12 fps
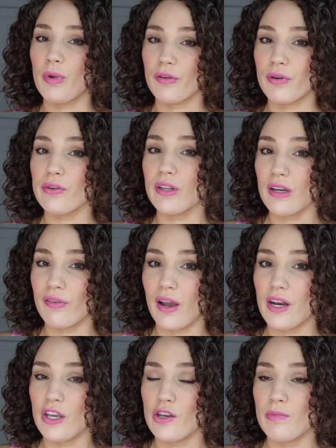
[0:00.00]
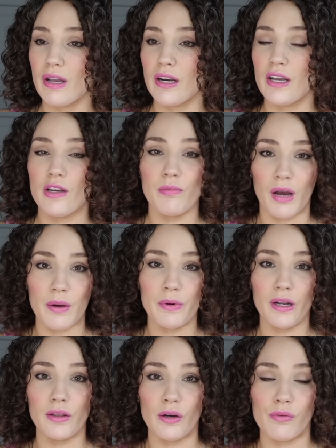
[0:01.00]
But if you're really fighting humidity, you might
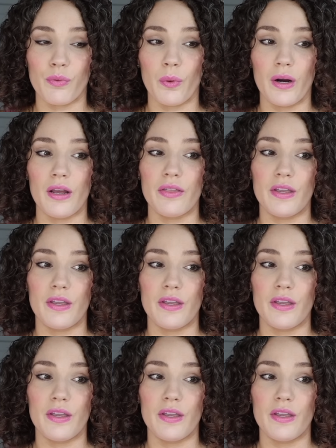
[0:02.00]
wanna look for